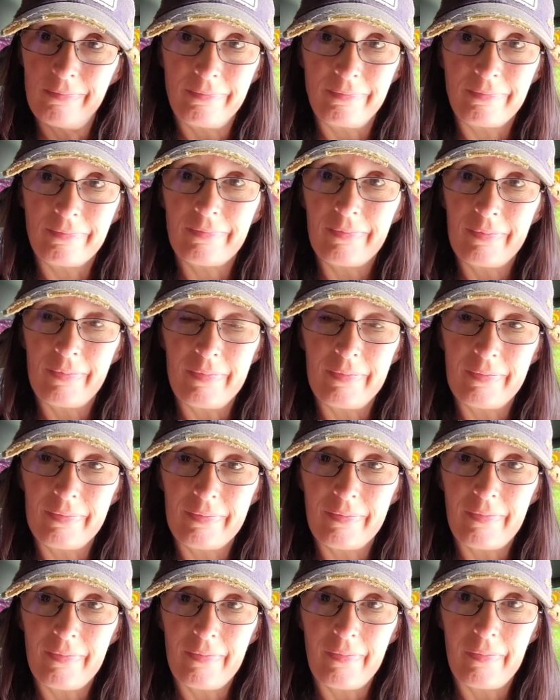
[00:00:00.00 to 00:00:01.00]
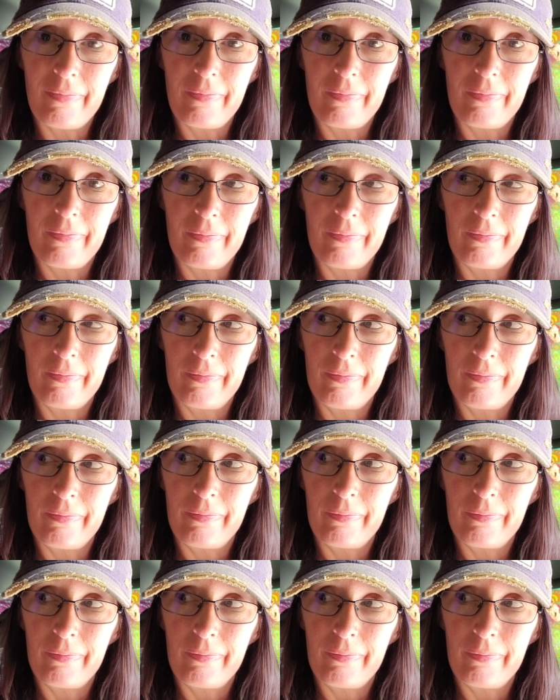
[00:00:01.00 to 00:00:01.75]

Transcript: (no one is talking)